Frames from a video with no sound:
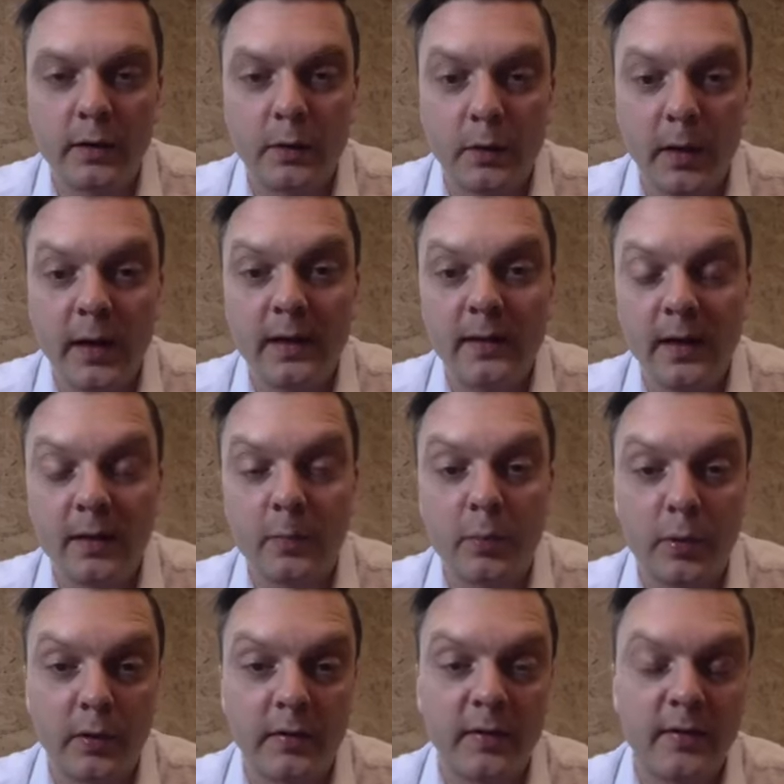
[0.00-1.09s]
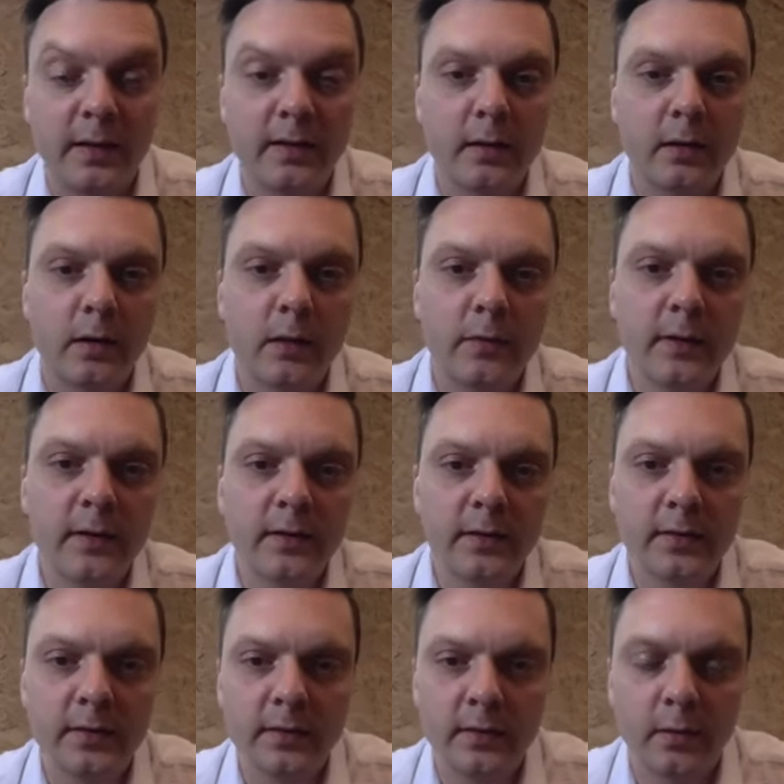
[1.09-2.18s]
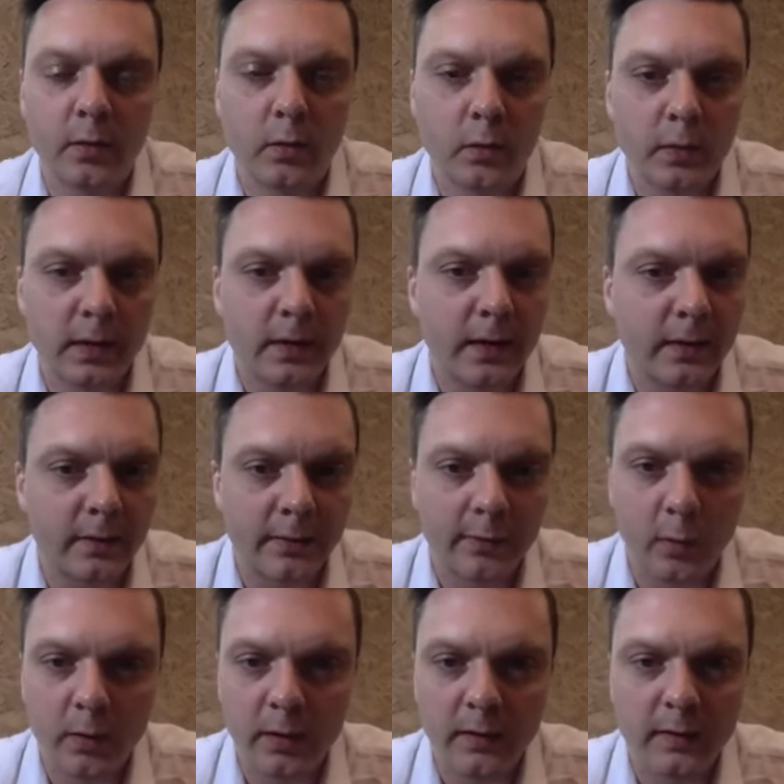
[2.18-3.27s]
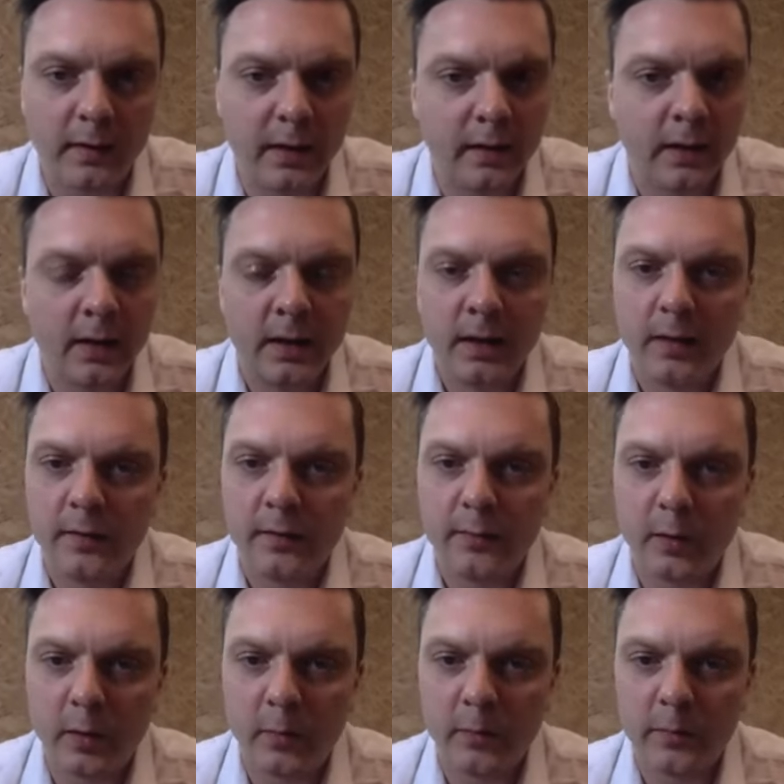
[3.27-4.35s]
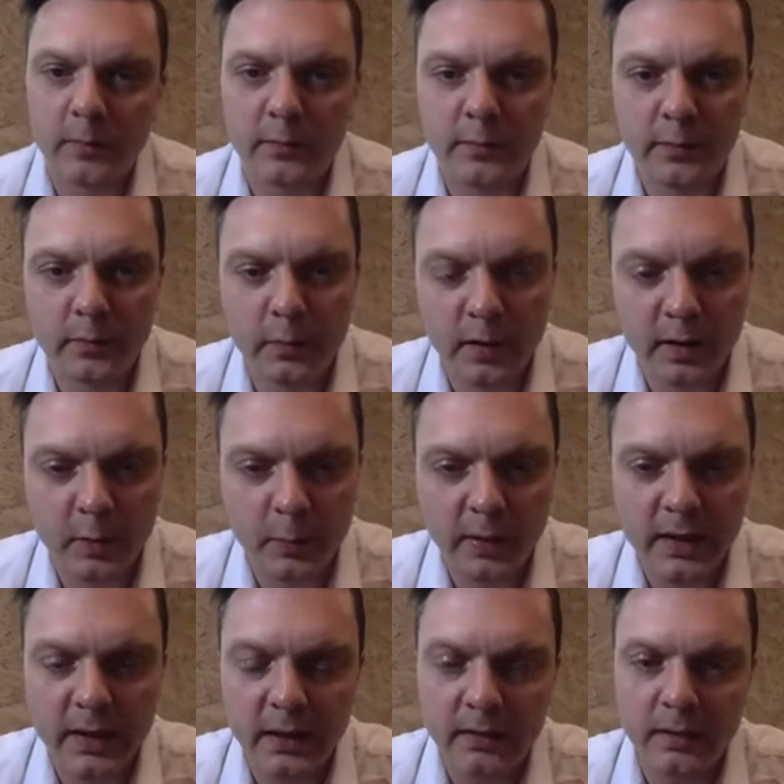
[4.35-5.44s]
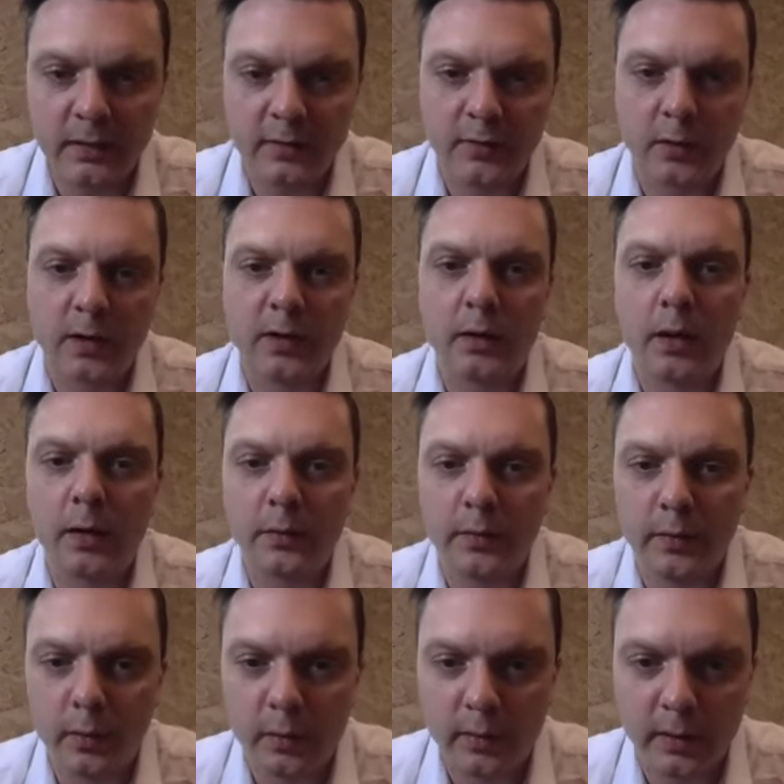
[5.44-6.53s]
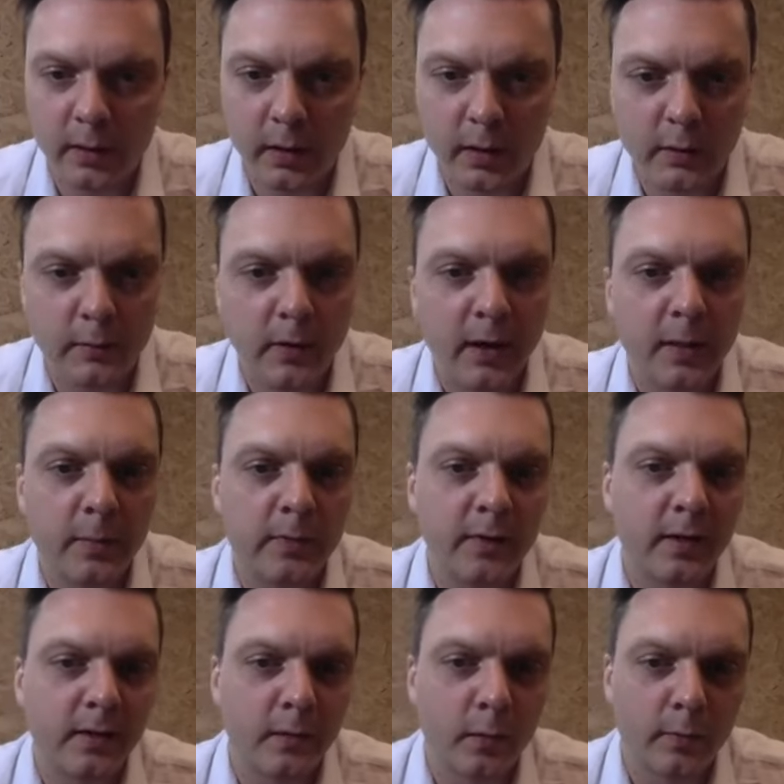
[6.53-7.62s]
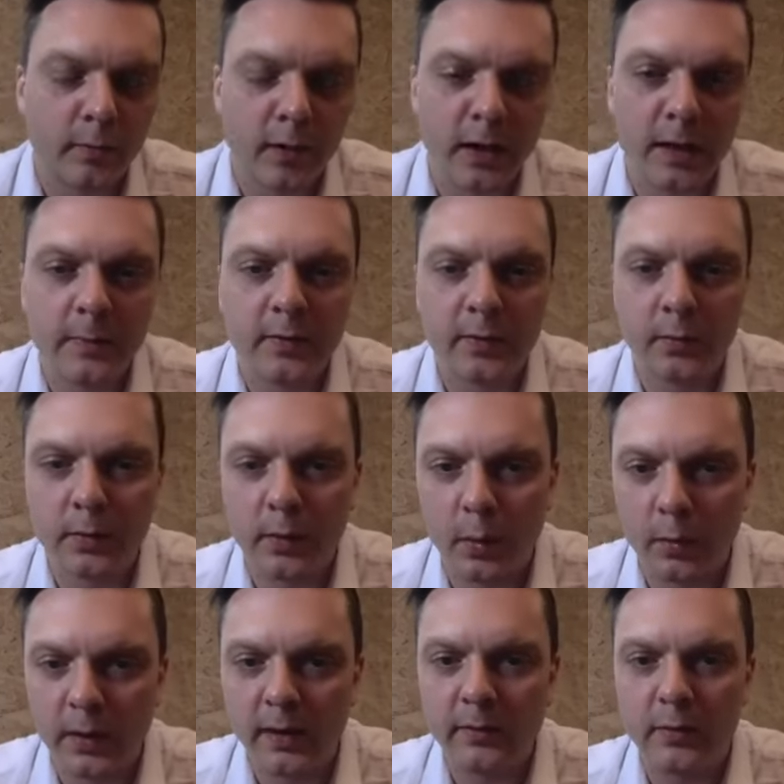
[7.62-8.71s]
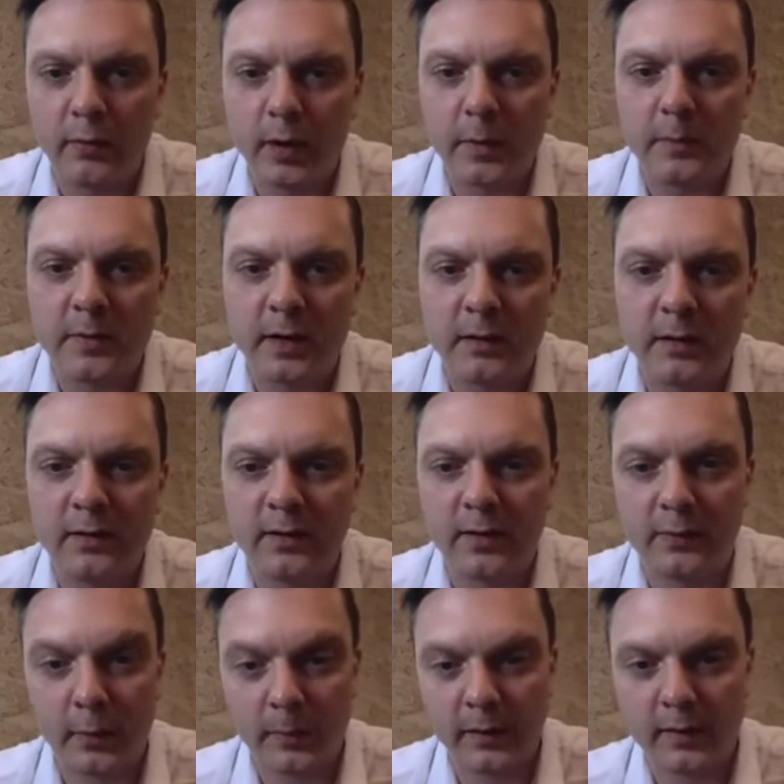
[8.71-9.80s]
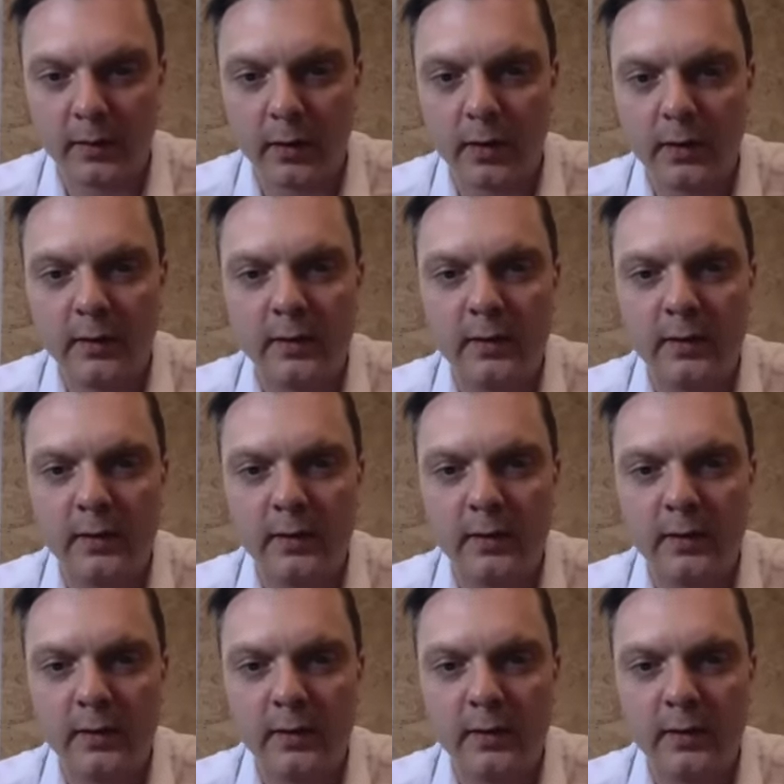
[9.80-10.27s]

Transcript: great at processing their coffees, so it gets sorted from when they're picking, they're sorting out all the unripes and overripes, so we only have the ripe cherries from the start.